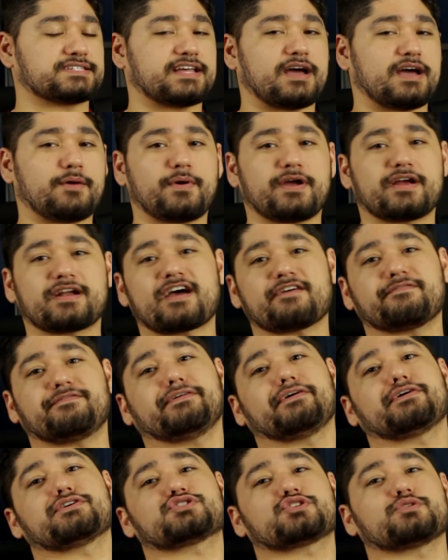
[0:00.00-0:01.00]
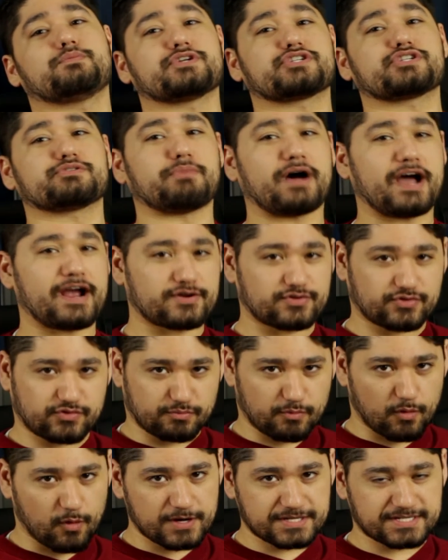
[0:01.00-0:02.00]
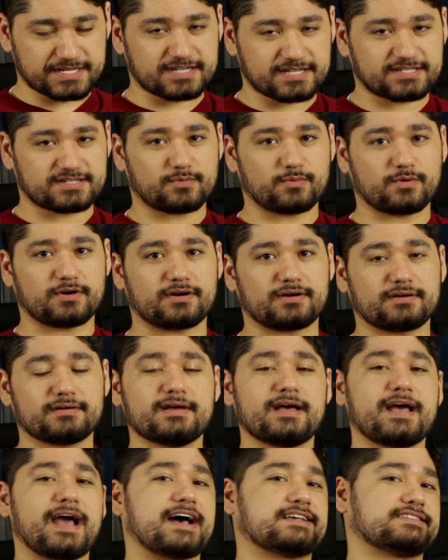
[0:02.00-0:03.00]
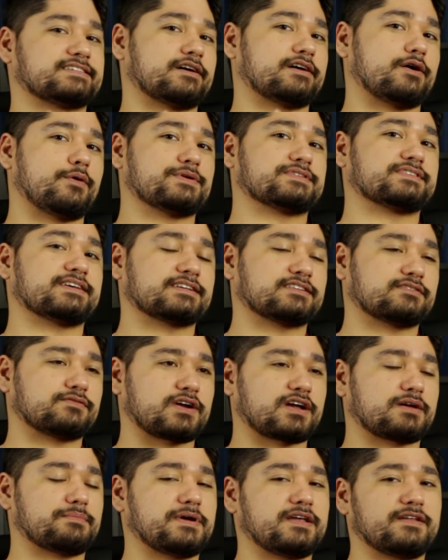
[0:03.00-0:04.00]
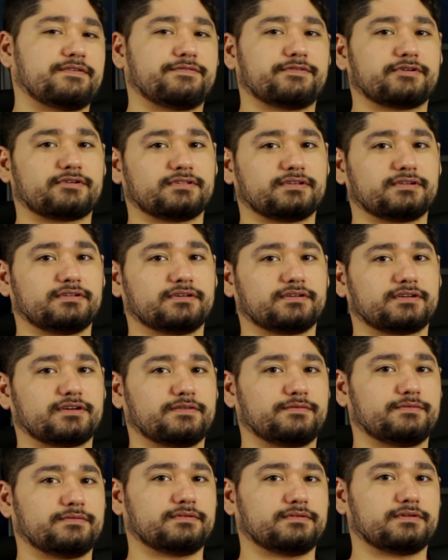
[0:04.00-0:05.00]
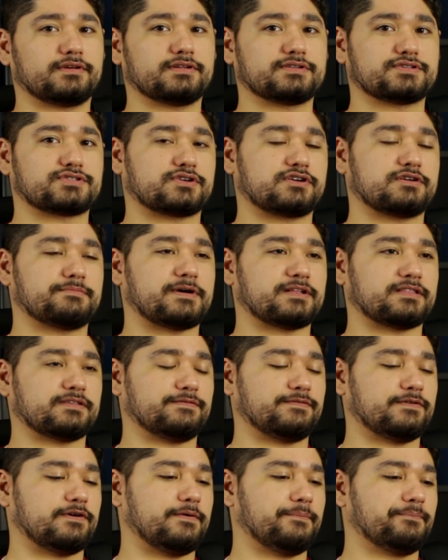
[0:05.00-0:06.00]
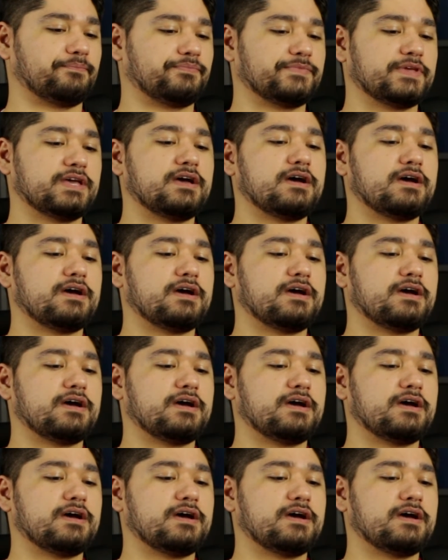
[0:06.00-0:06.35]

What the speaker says: That way you're not feeling so much buyer's remorse, as it were, as I always like to recommend if you're a little concerned about the film.